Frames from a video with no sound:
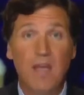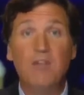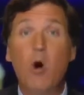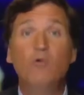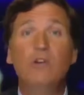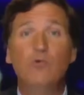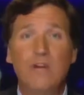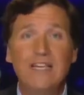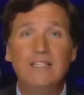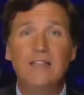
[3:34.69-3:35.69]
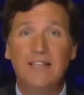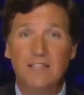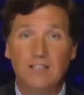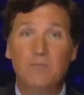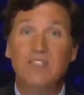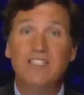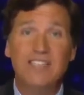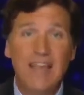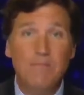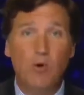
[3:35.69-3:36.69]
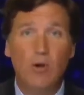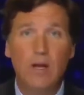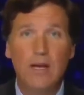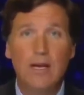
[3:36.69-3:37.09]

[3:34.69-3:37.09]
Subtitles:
And the only reason that system is stable